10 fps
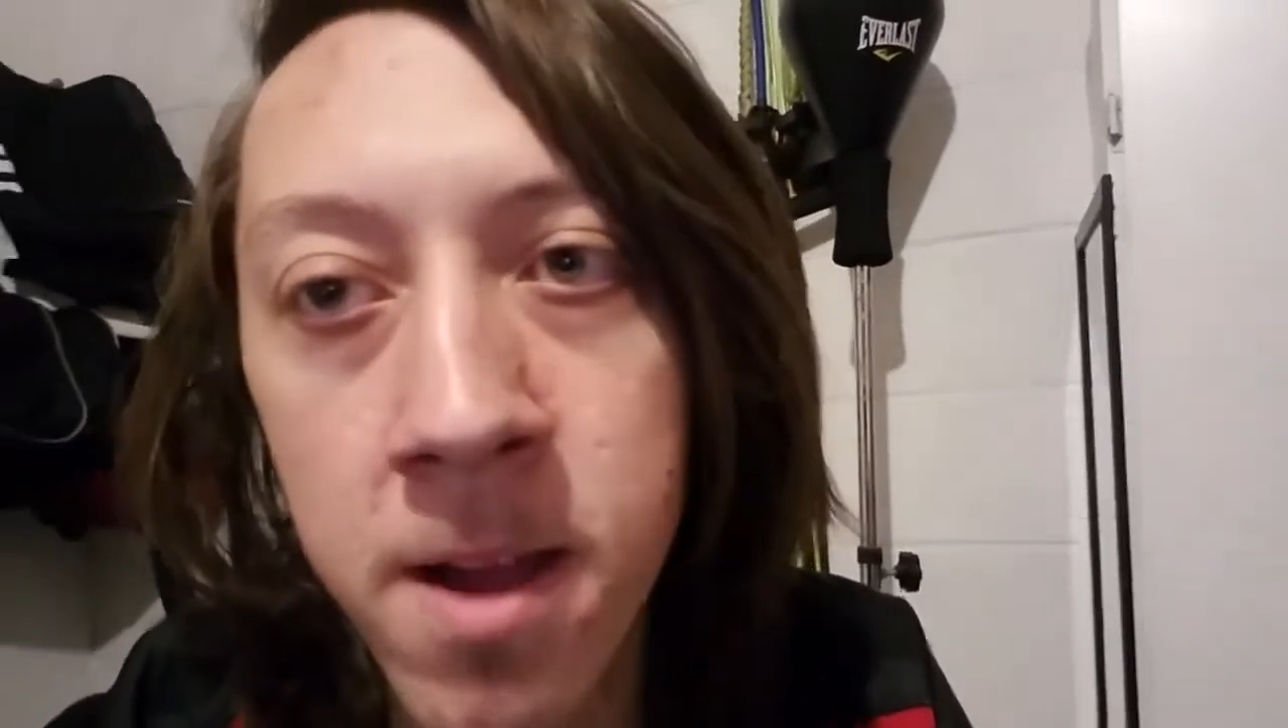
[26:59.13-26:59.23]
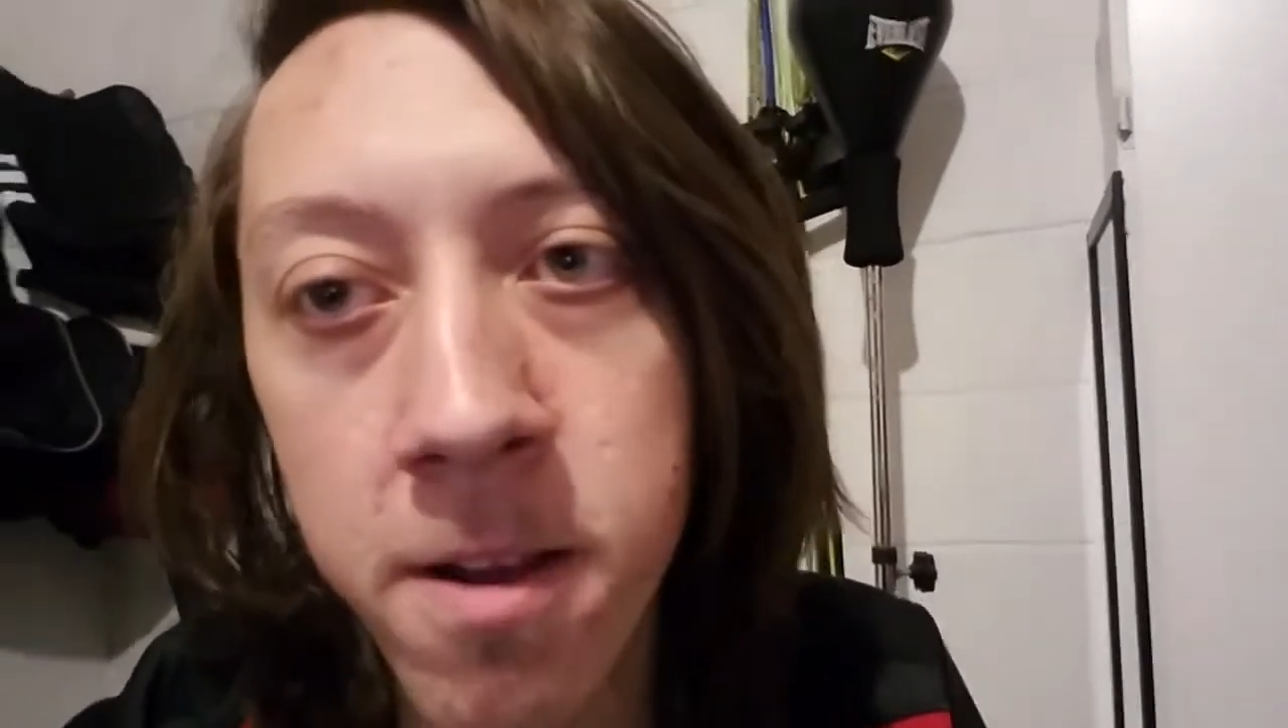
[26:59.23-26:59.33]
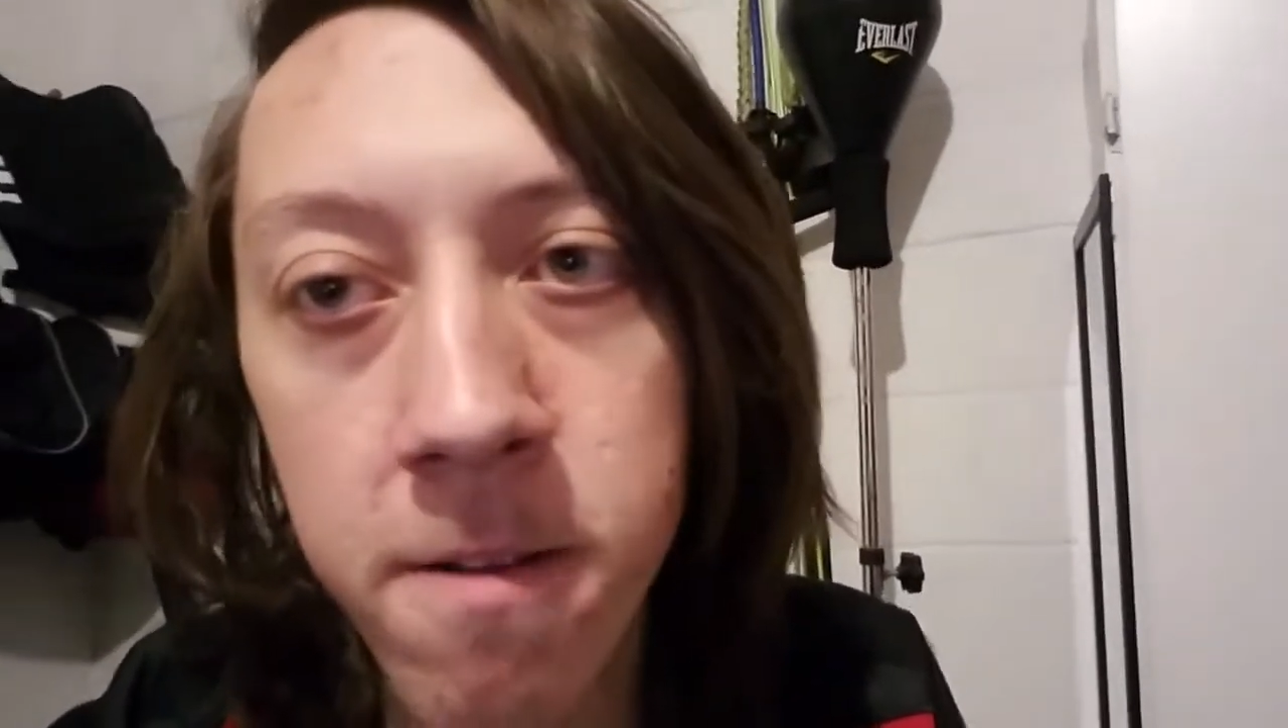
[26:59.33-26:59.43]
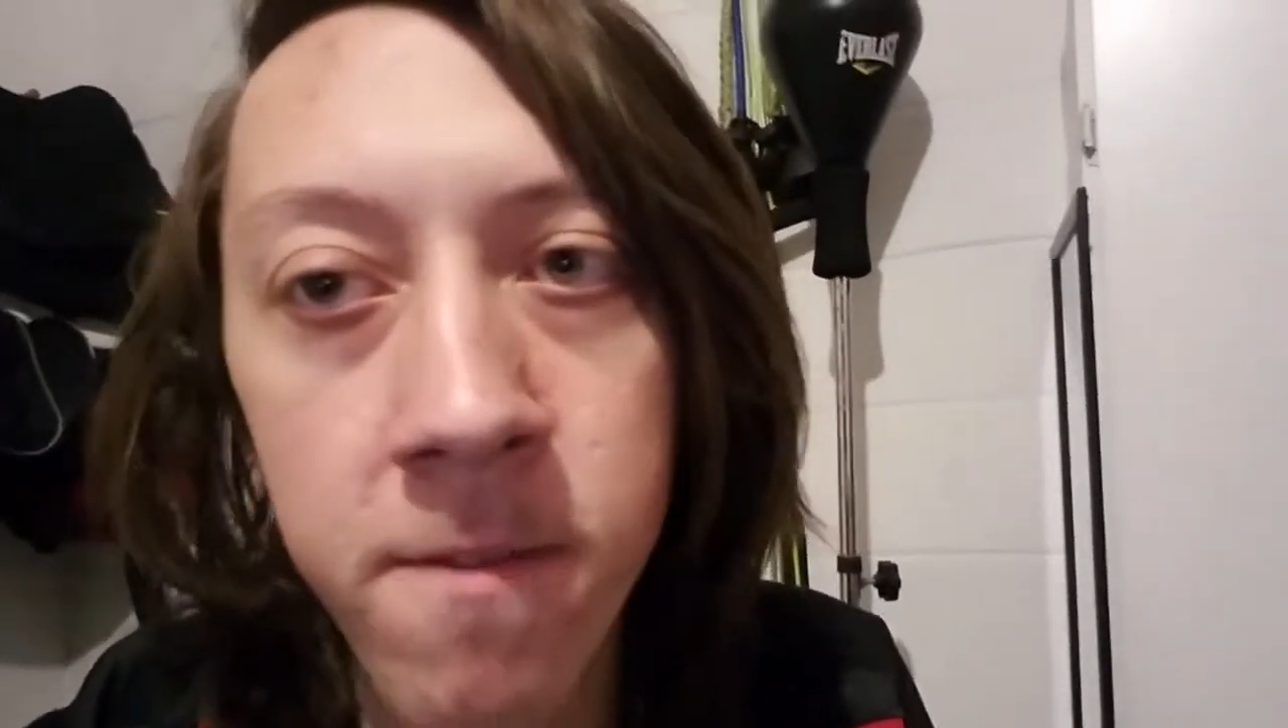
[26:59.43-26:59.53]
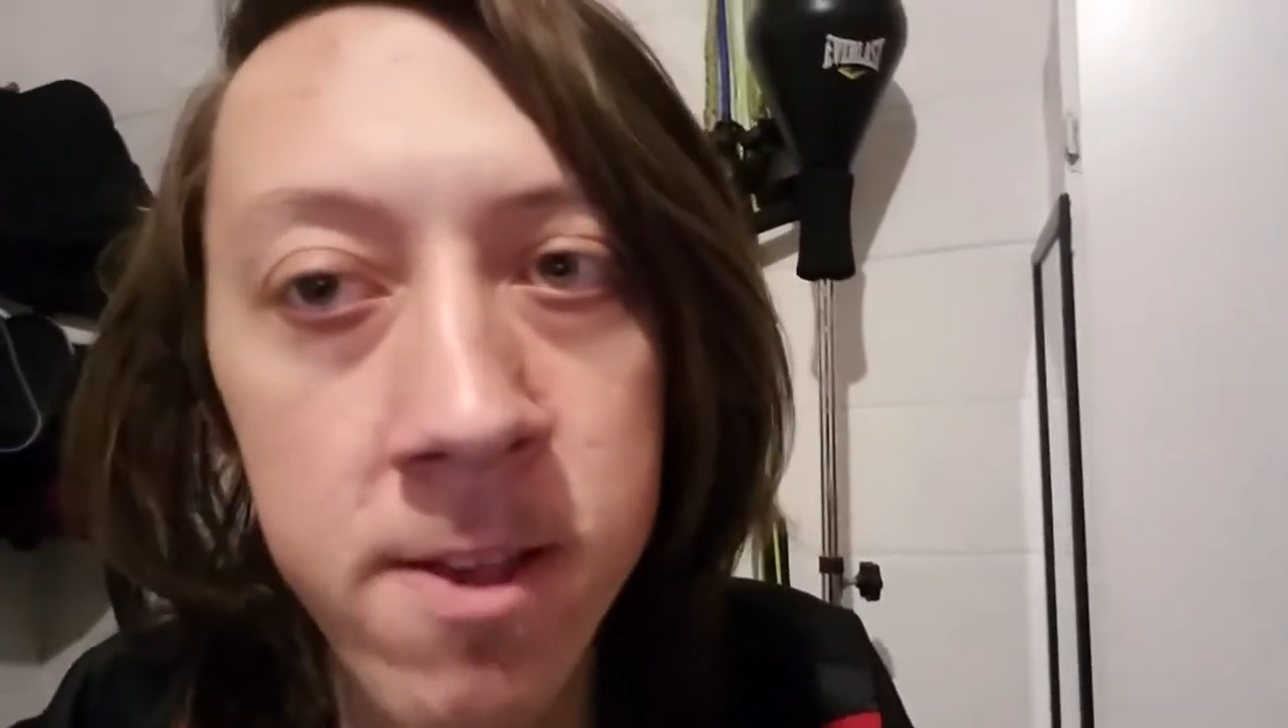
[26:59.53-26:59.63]
you're
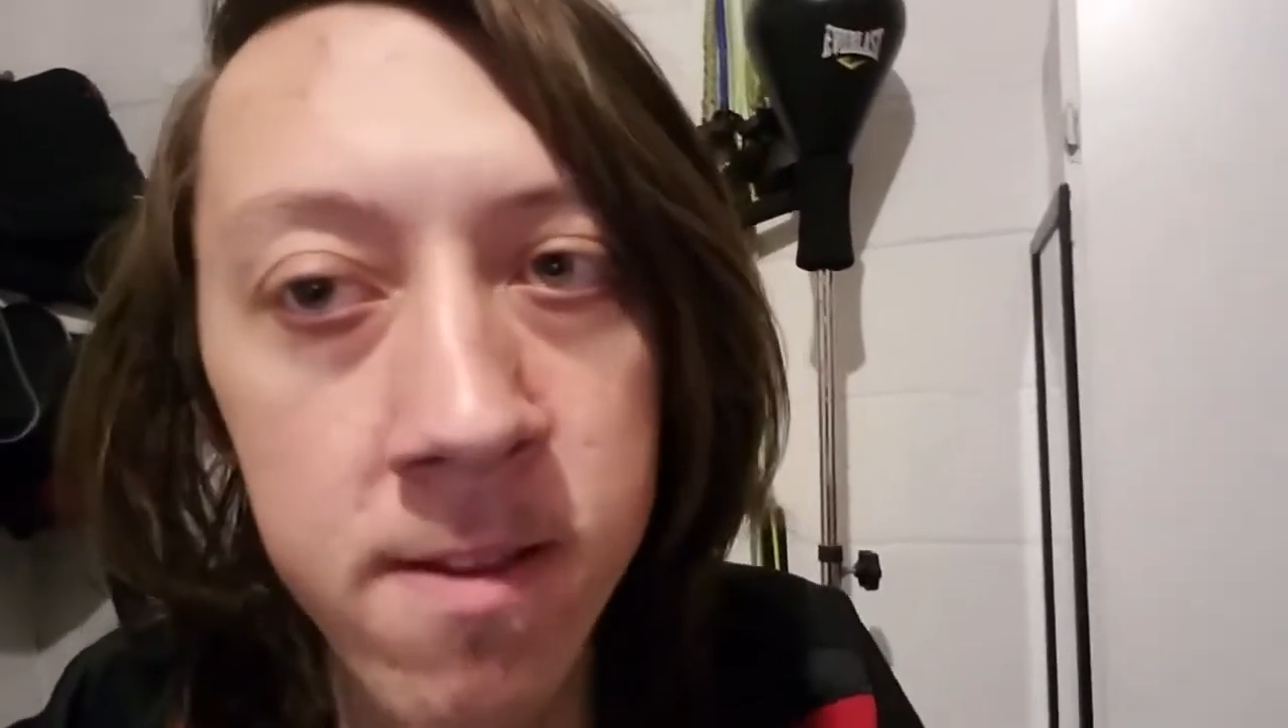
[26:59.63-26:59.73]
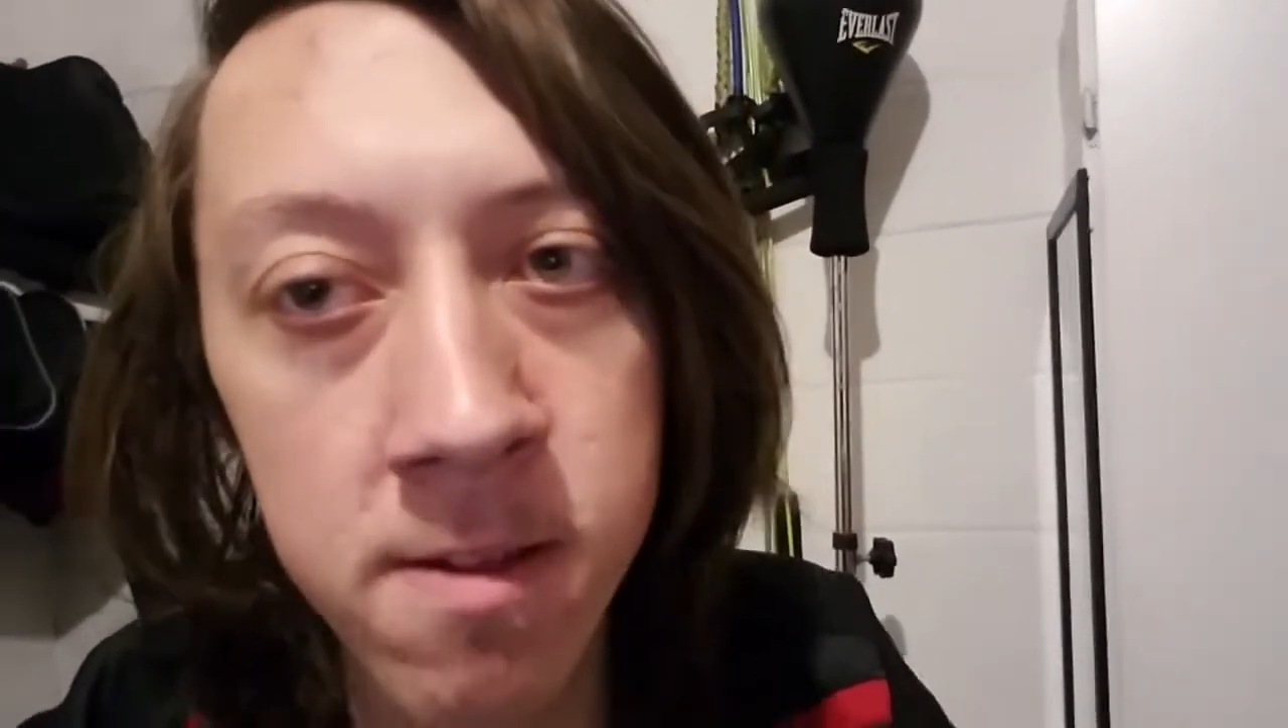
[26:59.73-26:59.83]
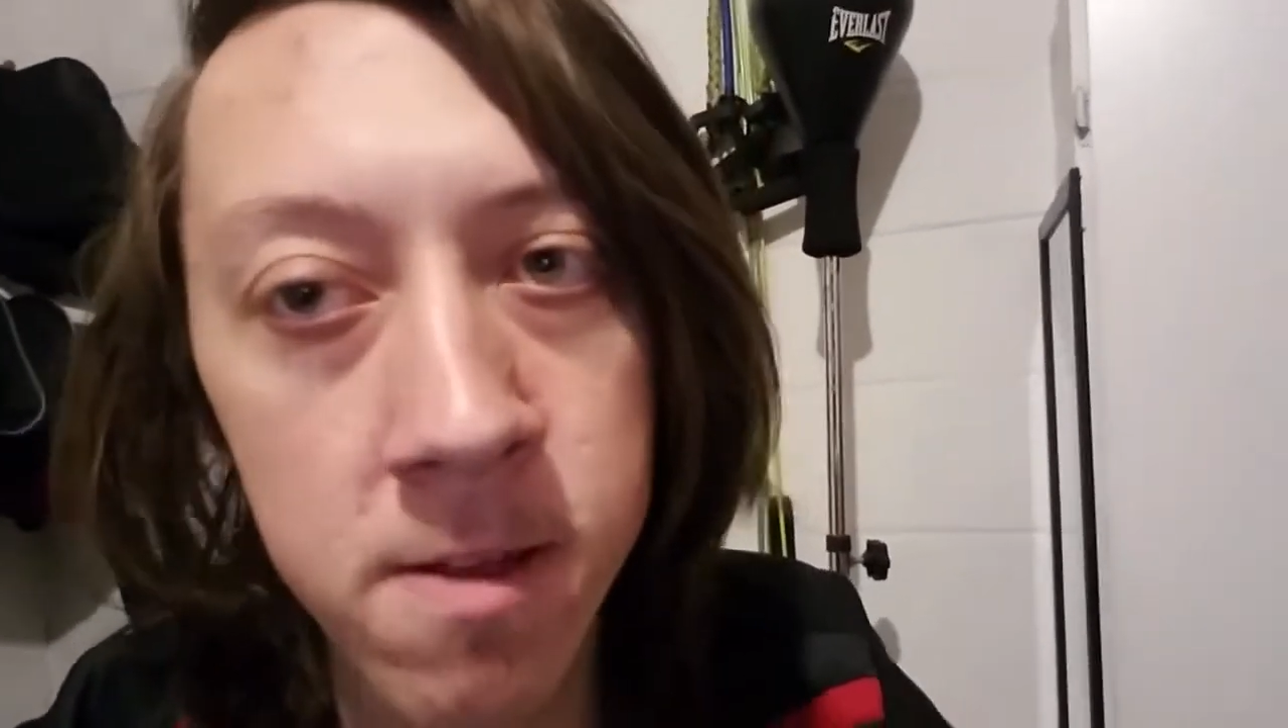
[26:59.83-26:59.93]
investing like